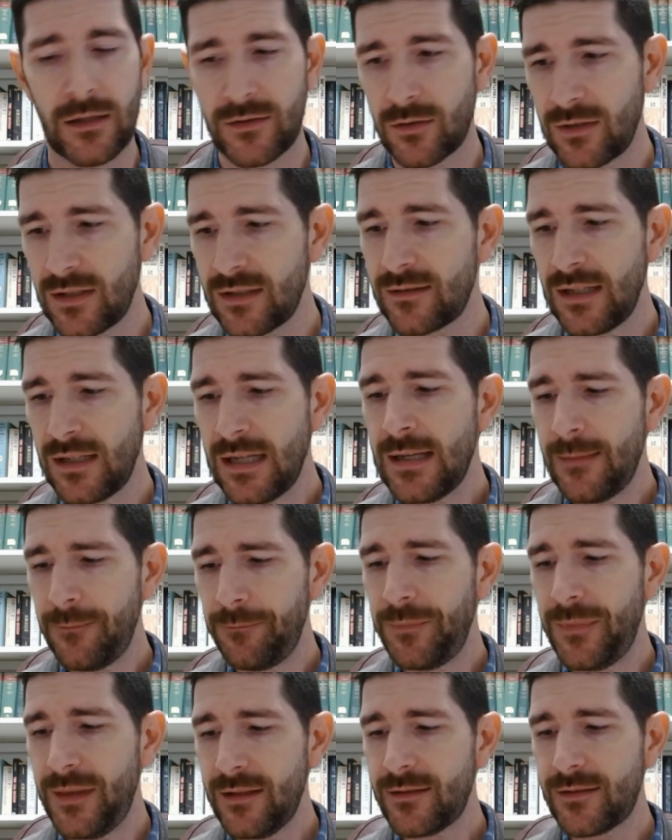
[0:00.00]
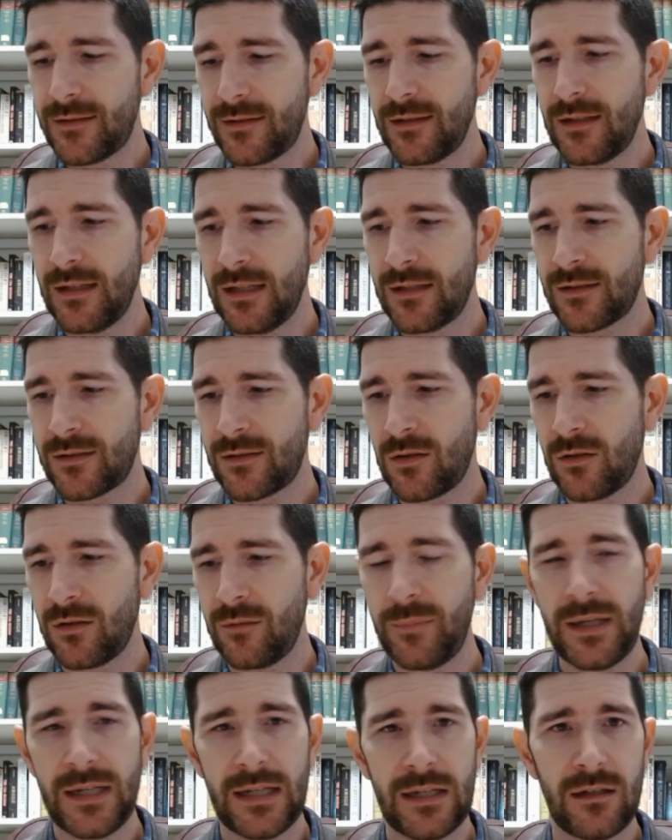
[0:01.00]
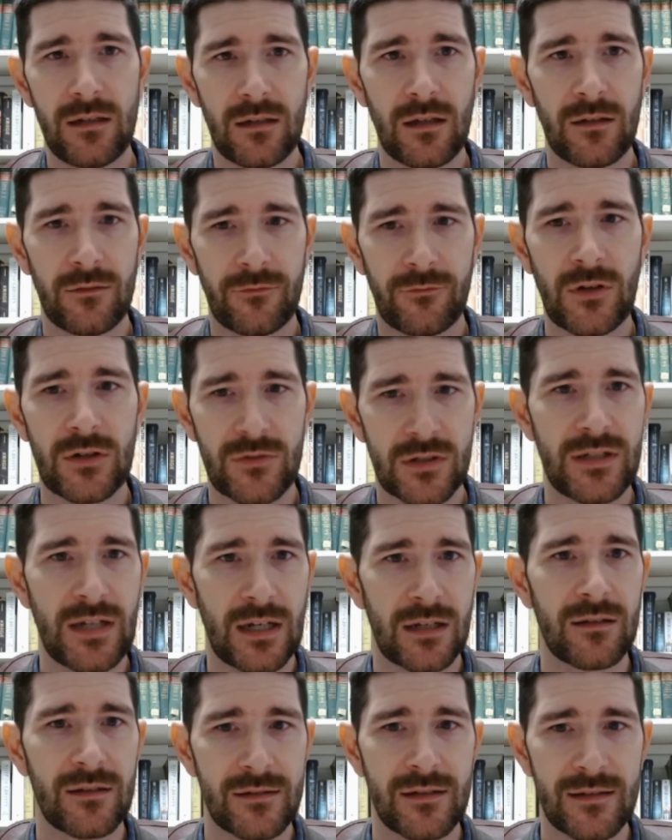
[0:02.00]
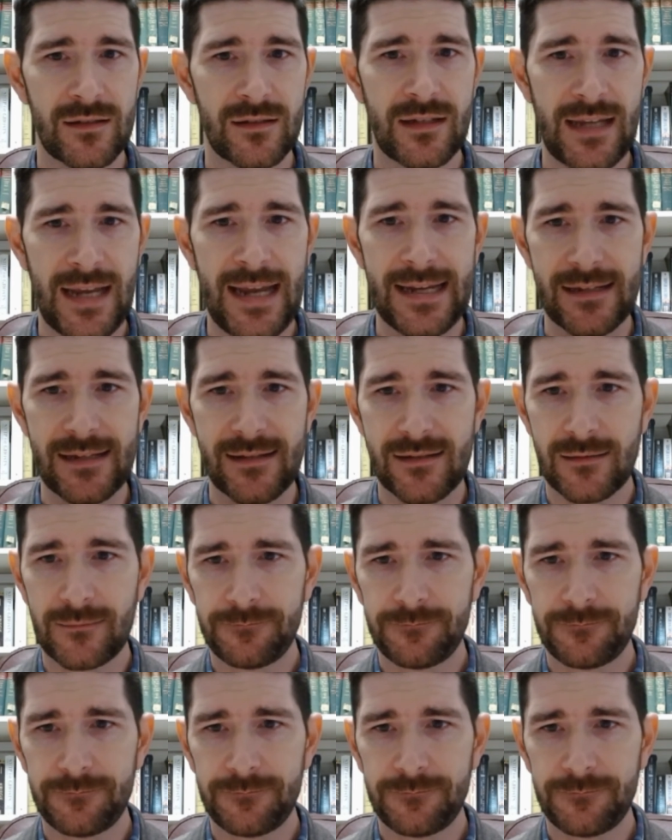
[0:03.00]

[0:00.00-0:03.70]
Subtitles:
So this is going to be Frederick Douglass's case.